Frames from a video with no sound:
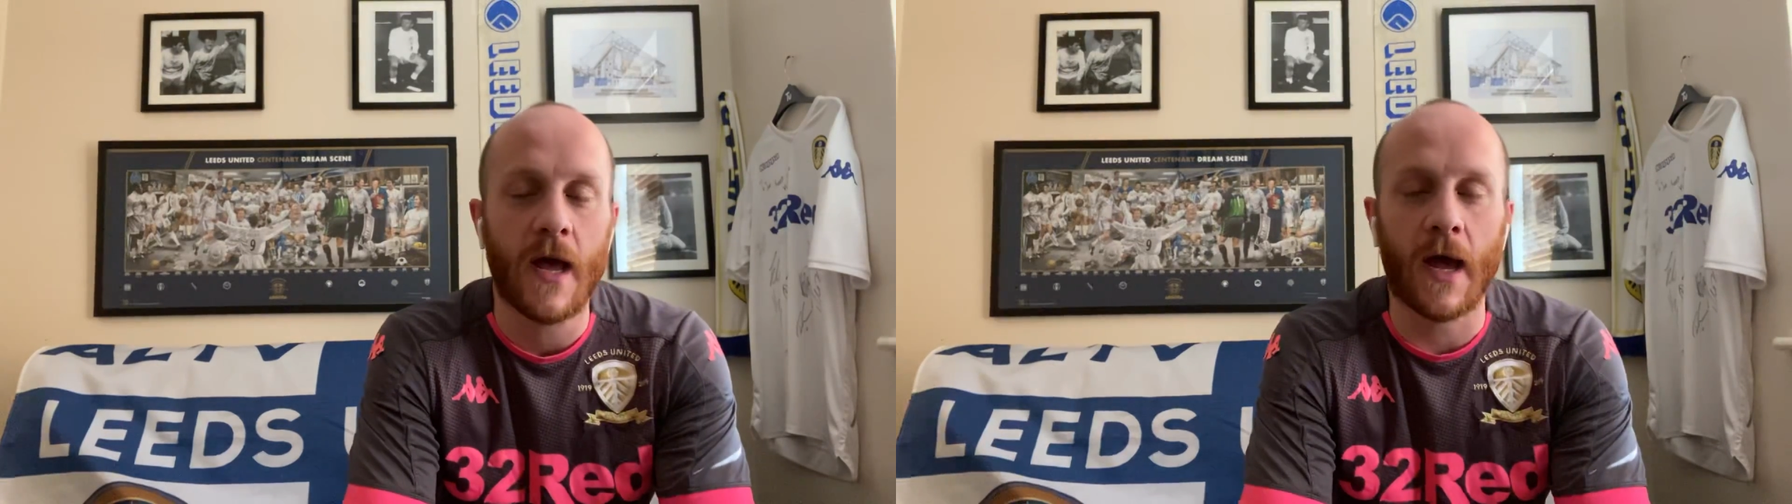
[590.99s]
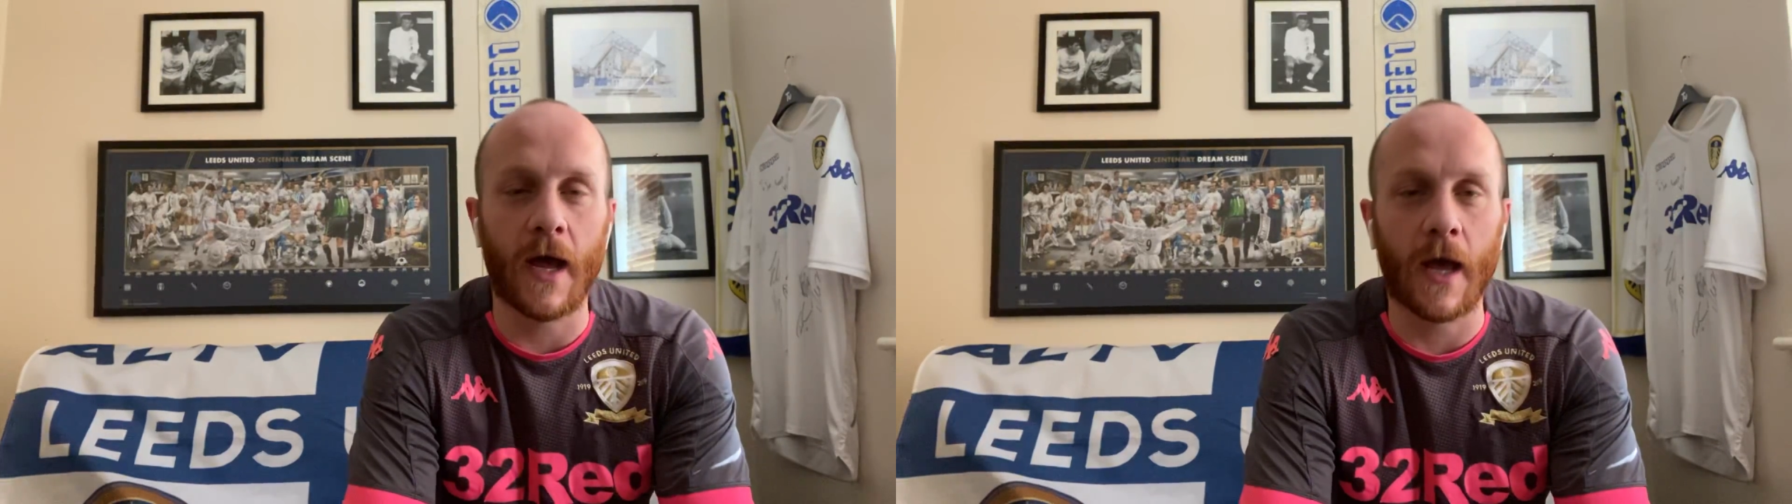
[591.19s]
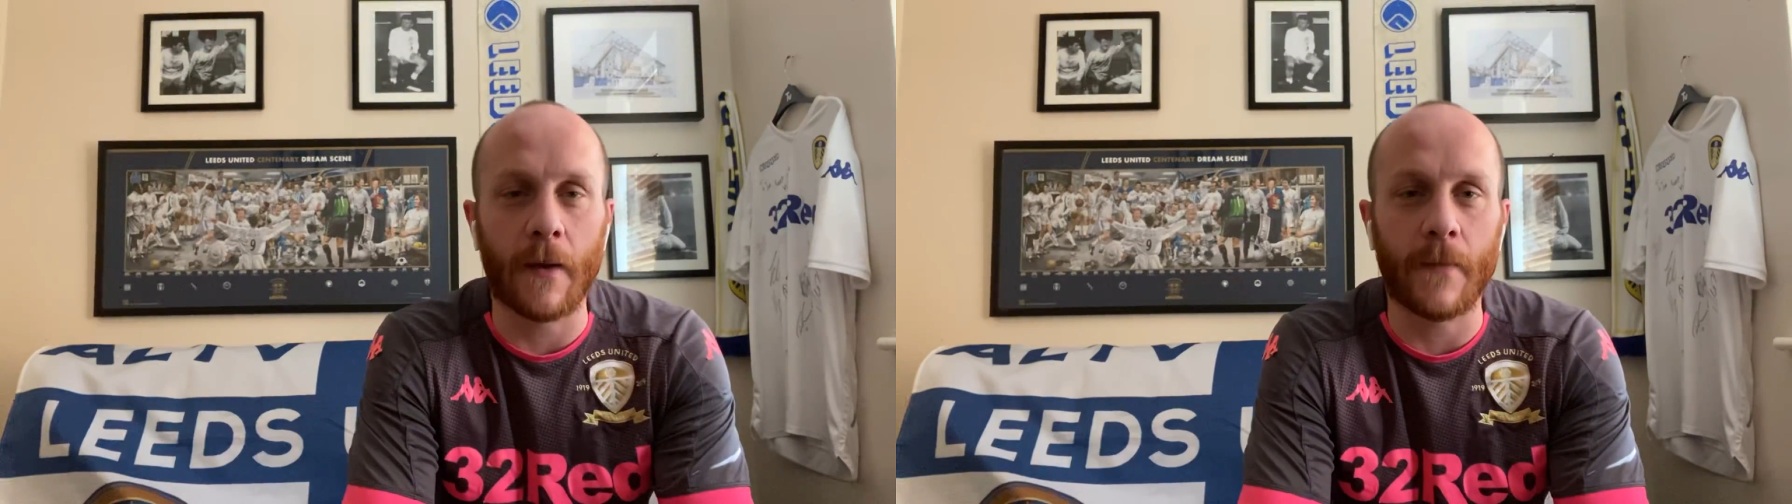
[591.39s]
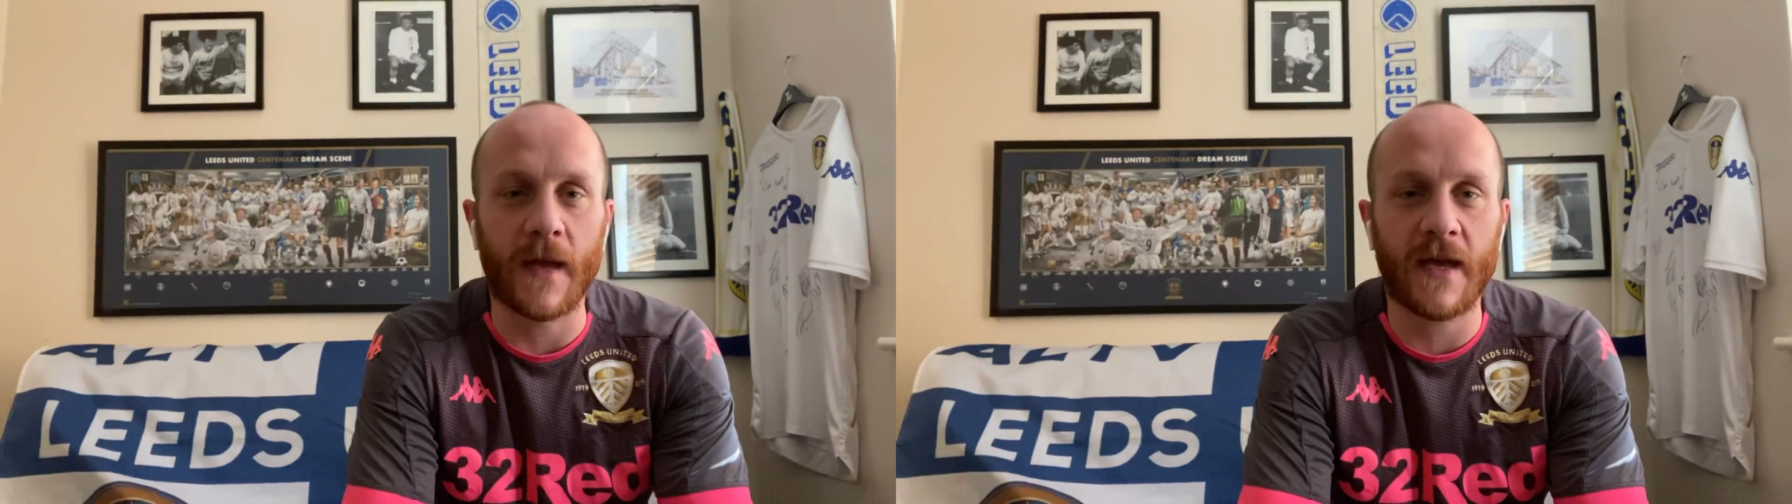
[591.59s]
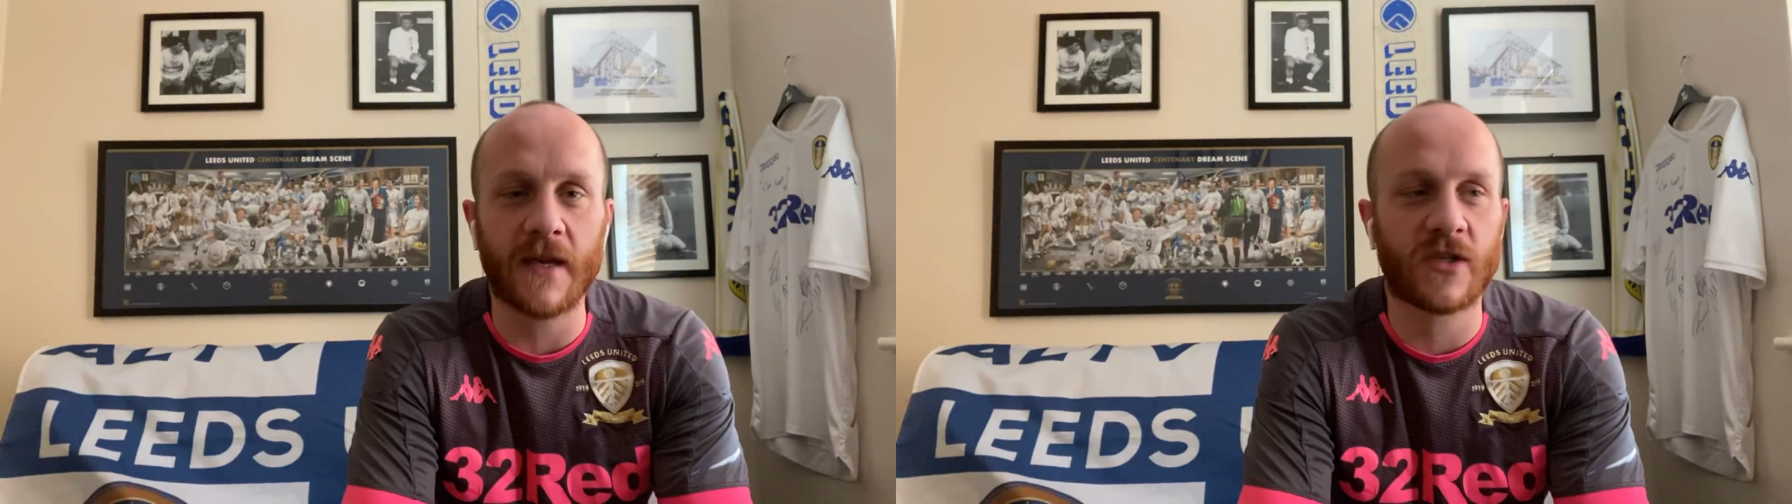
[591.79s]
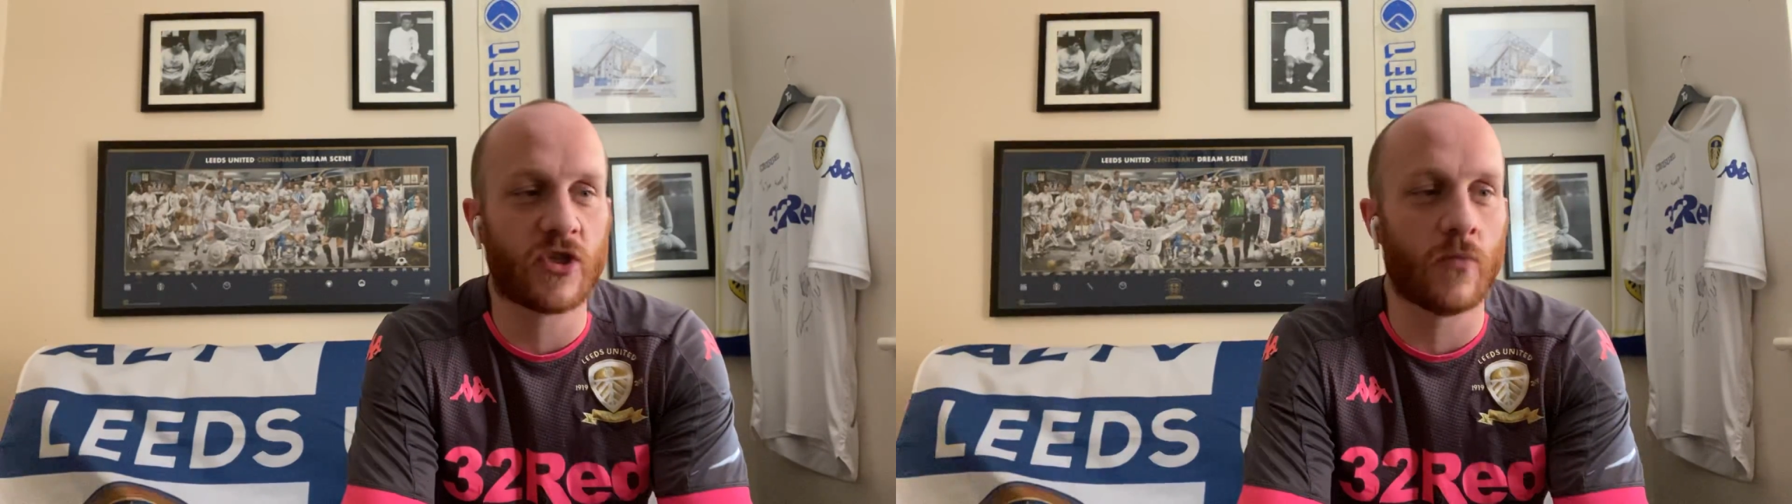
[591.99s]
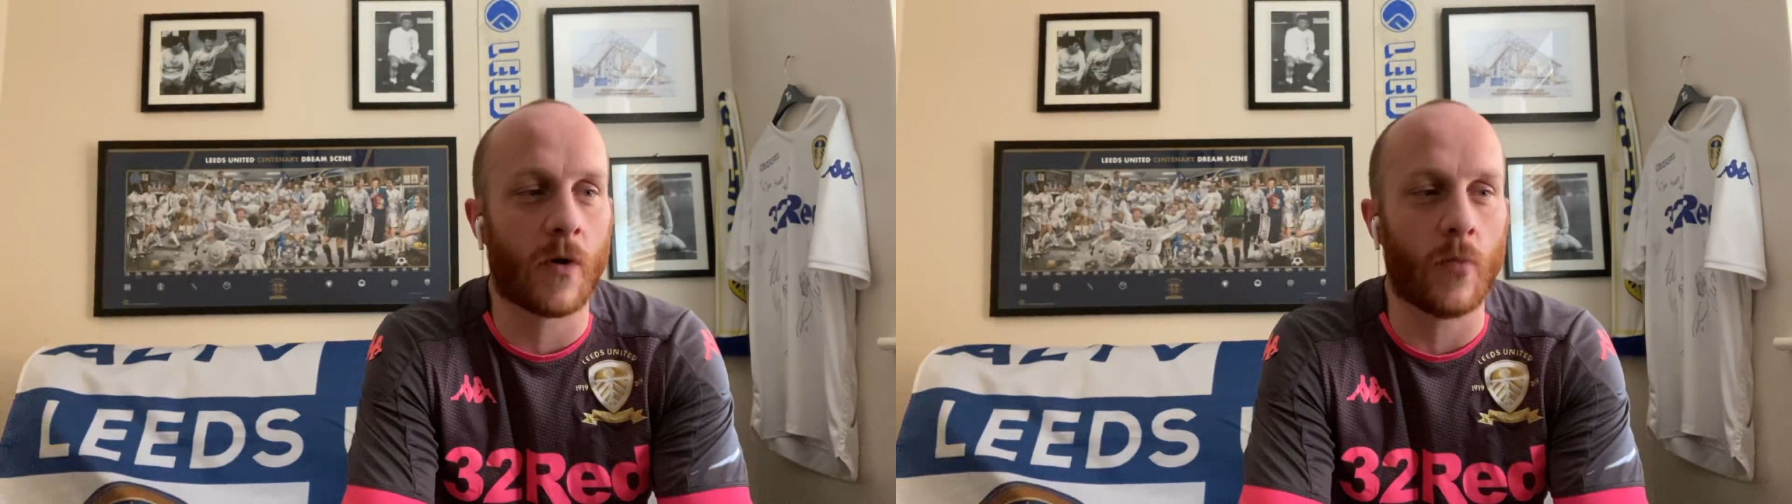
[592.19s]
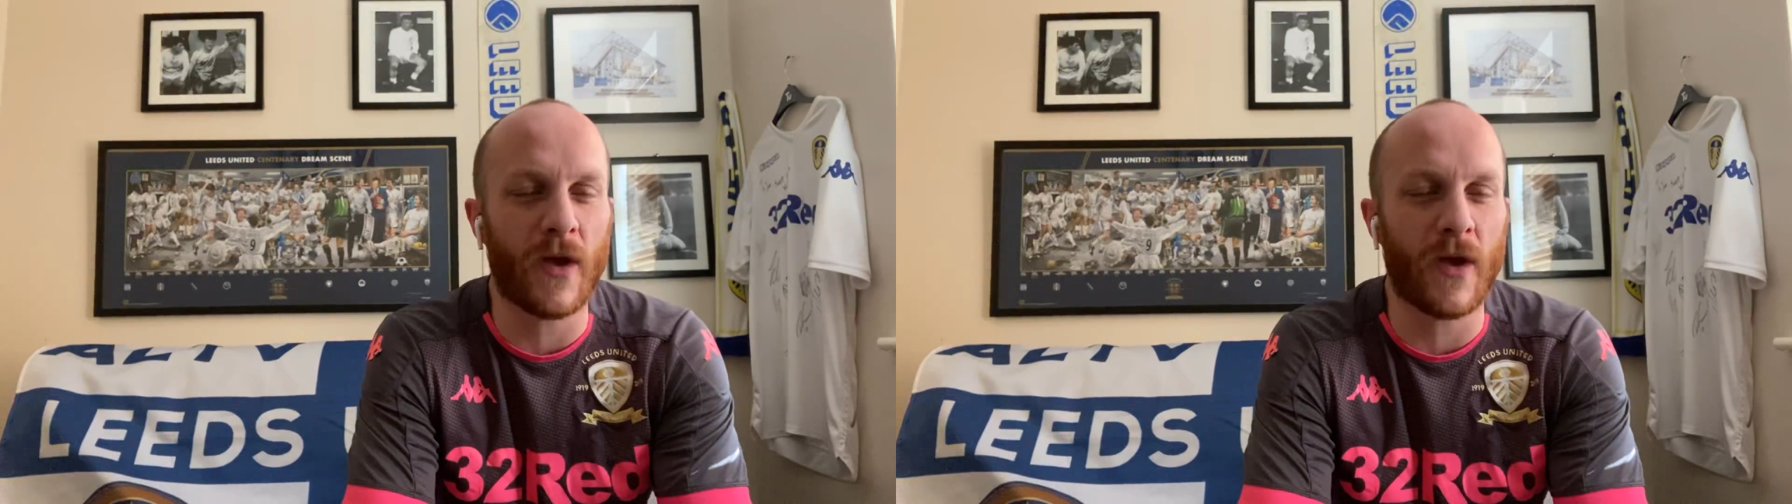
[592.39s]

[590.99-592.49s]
He's someone